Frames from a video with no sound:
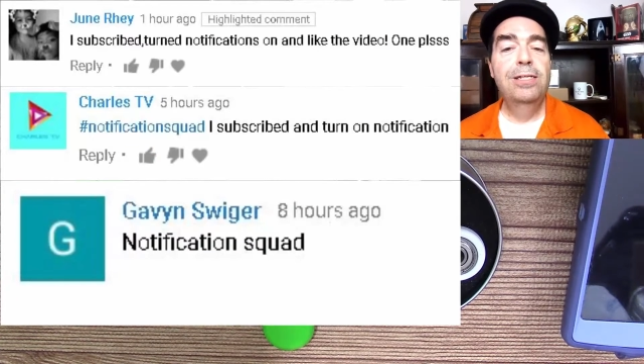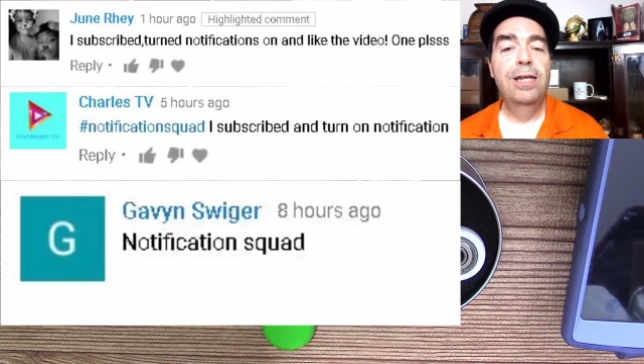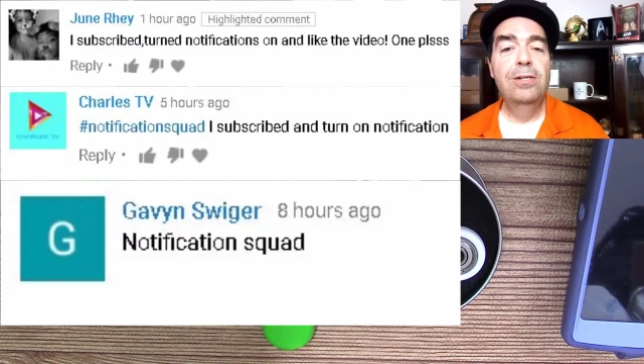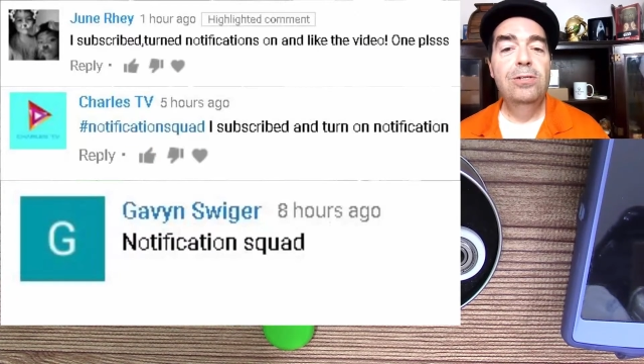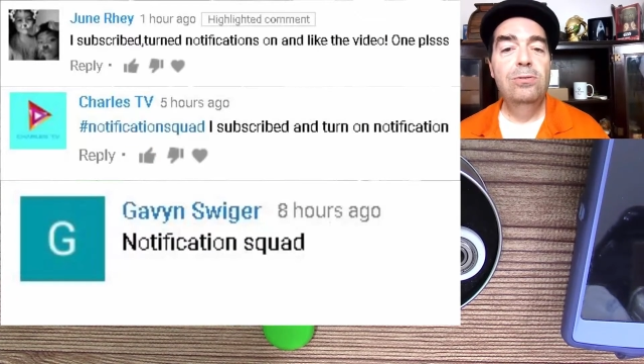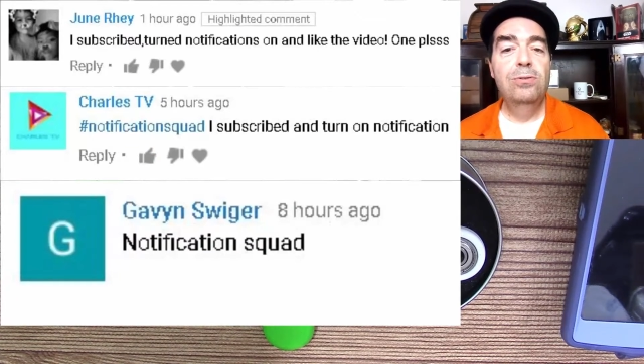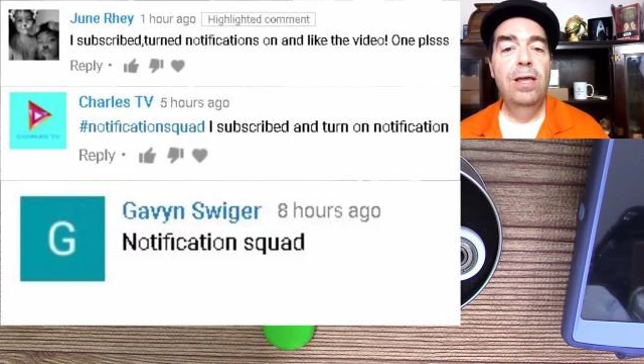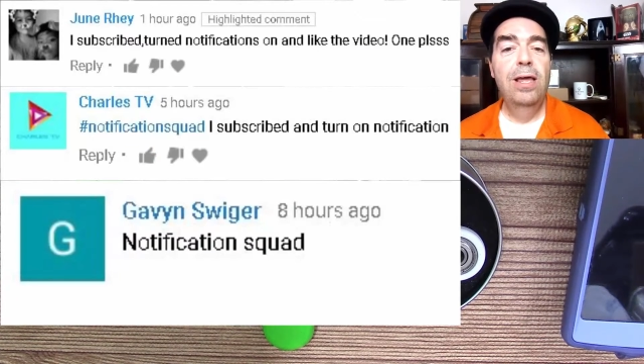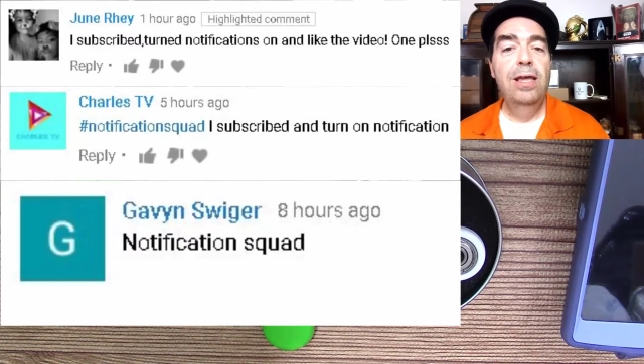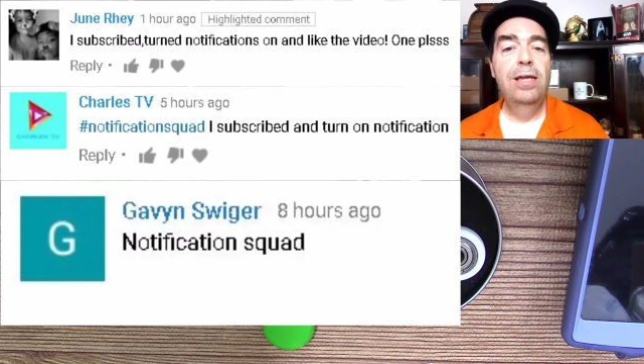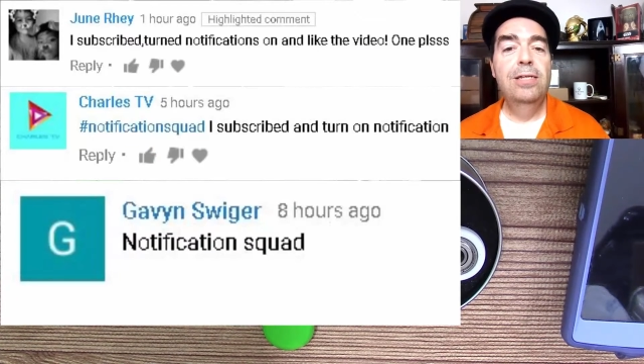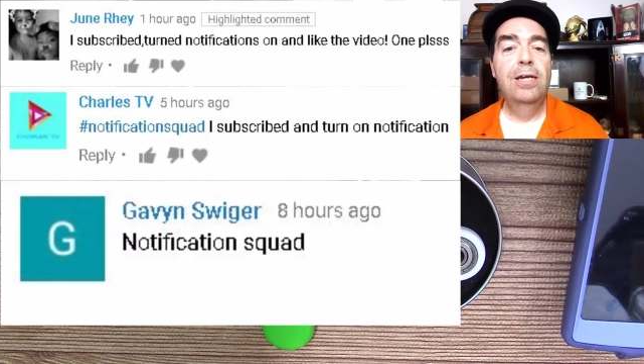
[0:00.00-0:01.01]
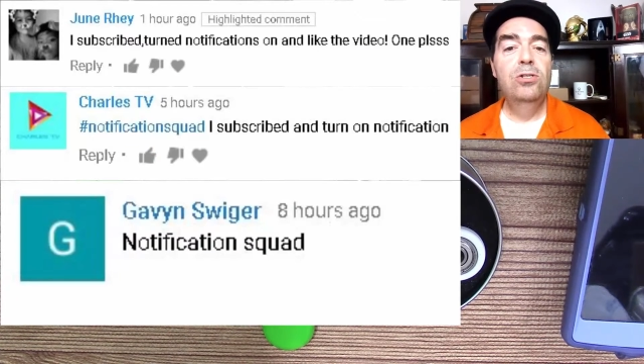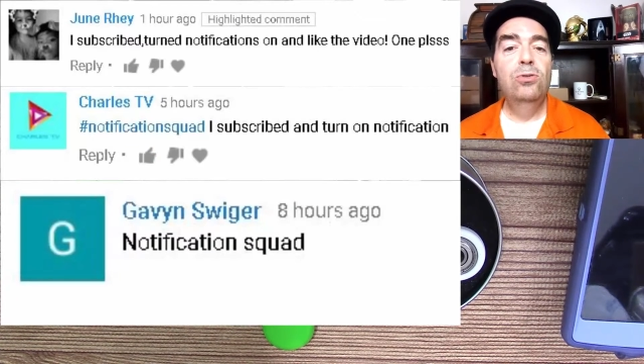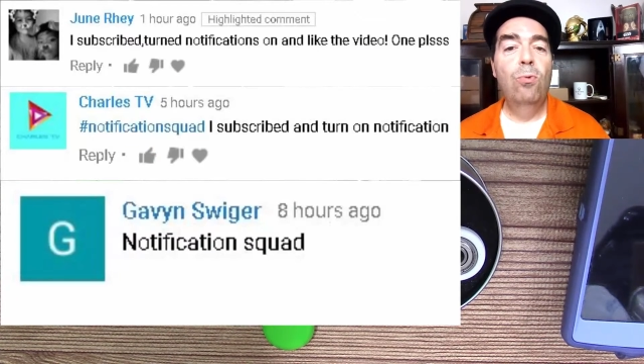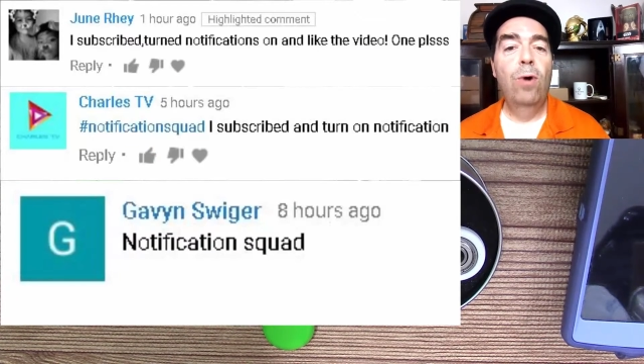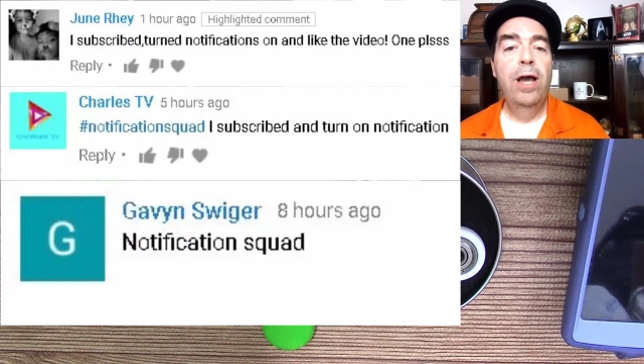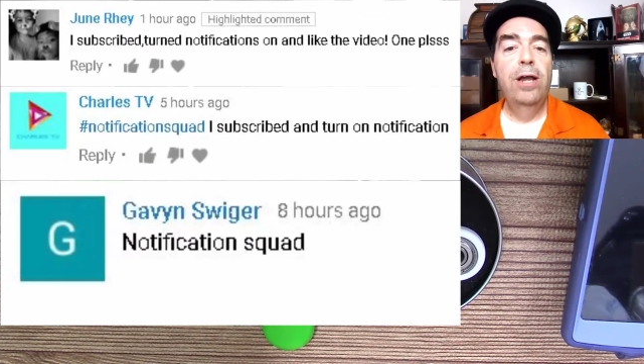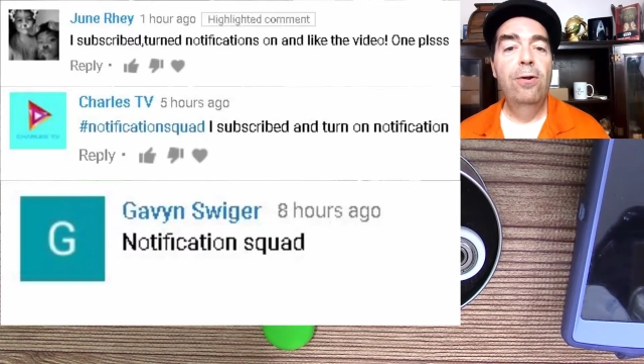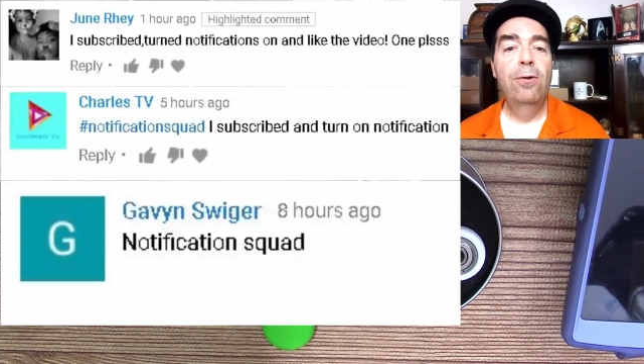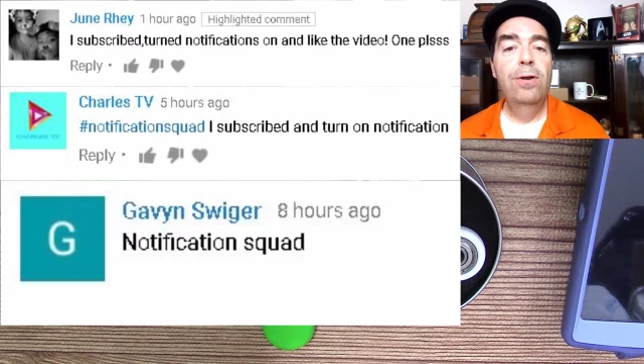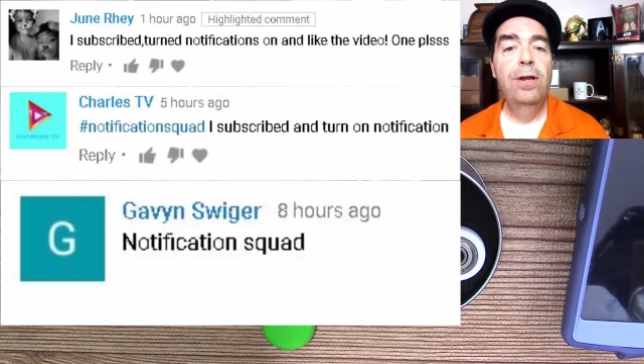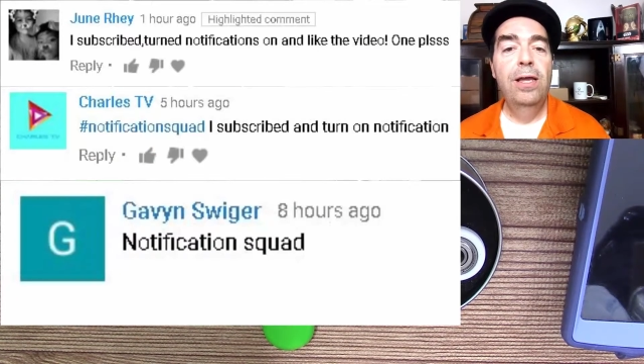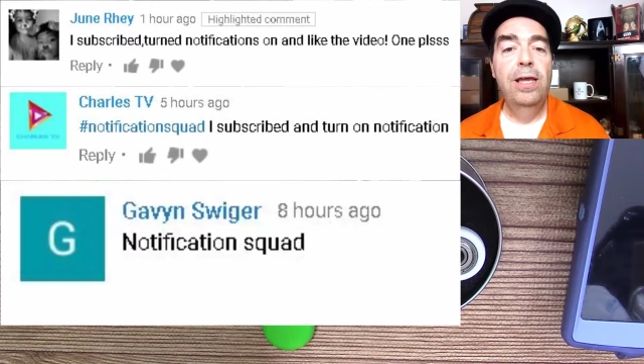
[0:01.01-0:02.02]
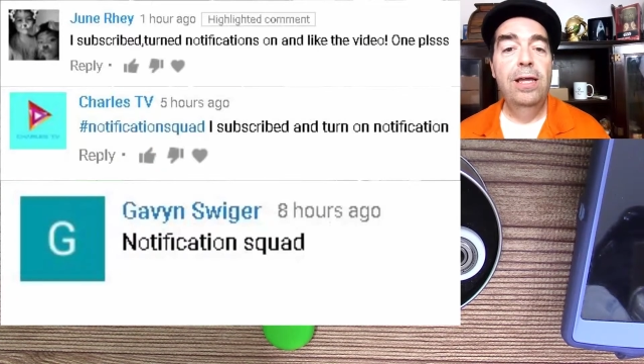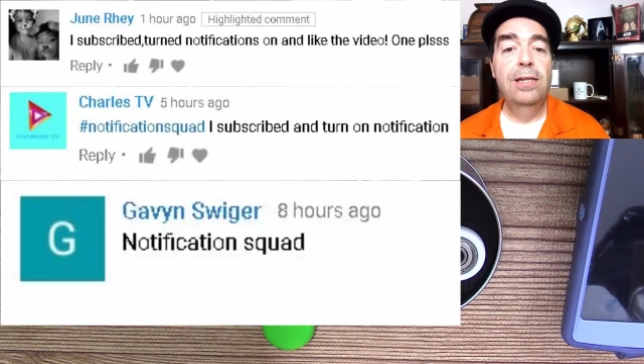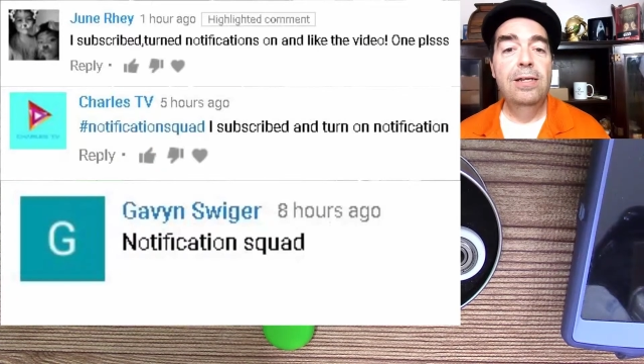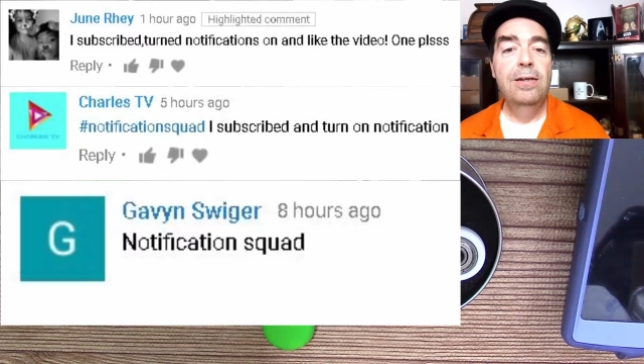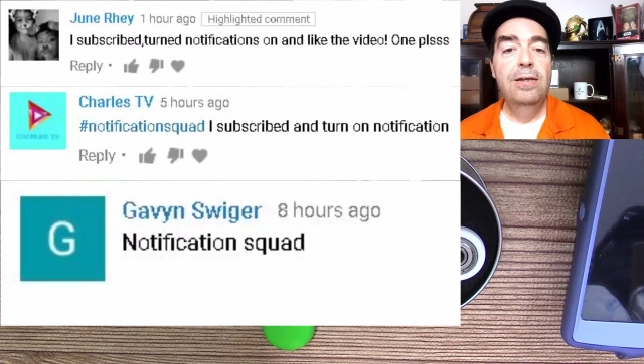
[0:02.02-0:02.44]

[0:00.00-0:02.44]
a Swiger in